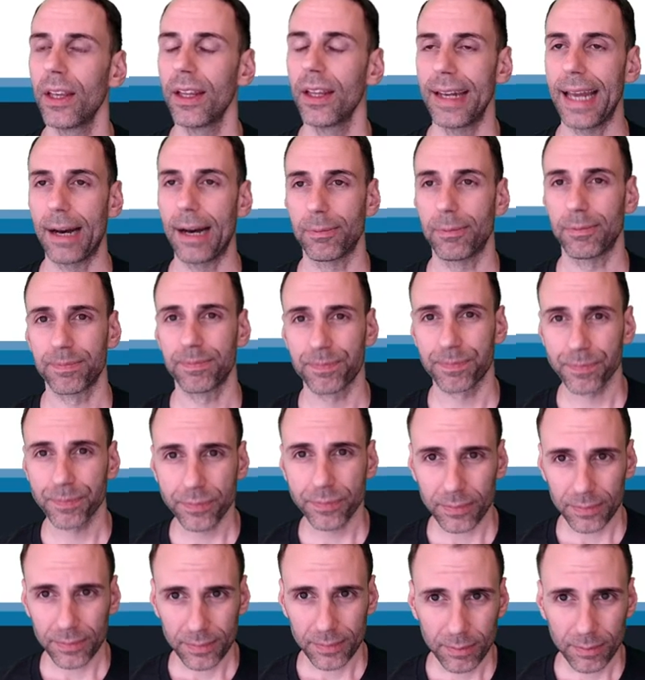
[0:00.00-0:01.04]
Now,
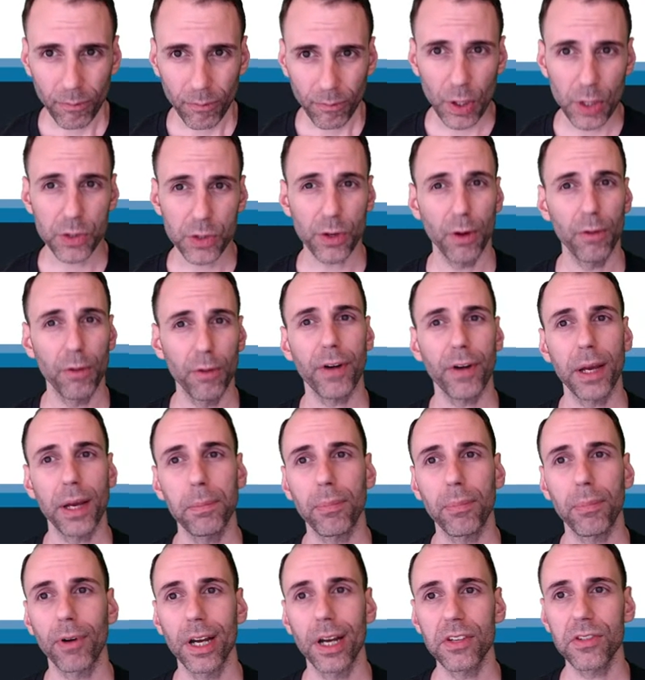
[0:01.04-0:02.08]
so if I
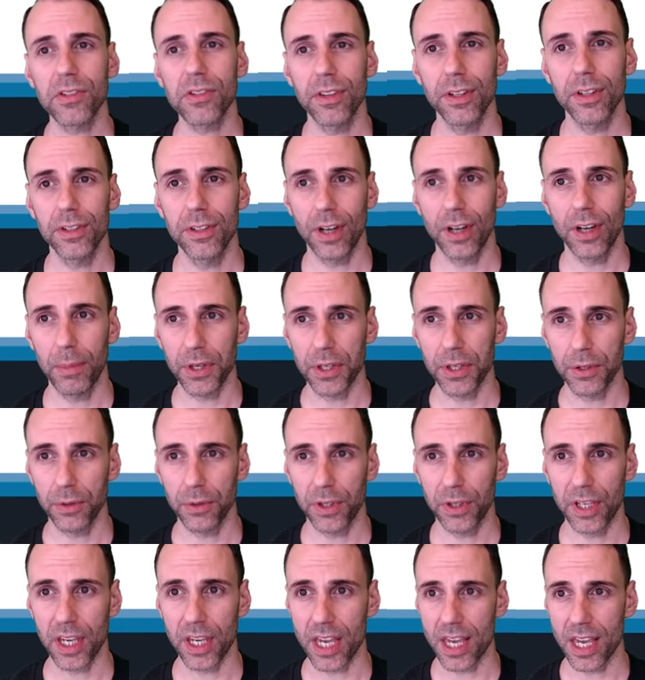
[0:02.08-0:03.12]
press the W
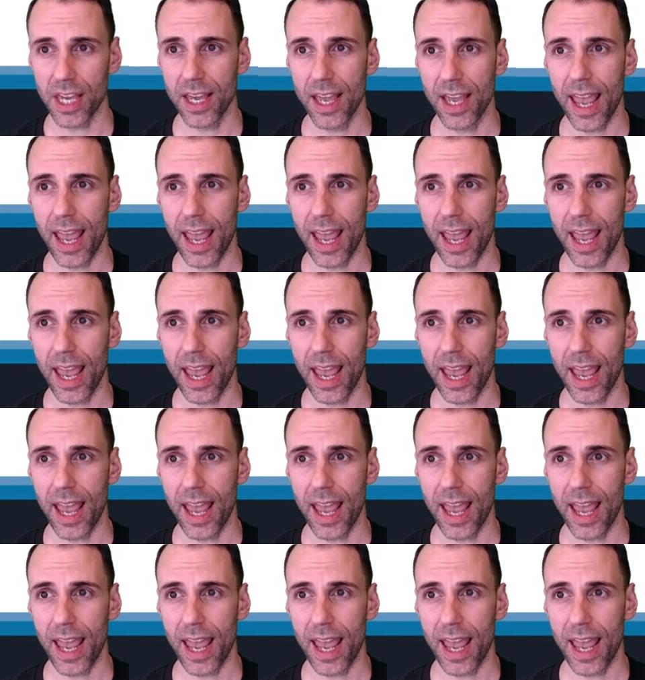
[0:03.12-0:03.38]
key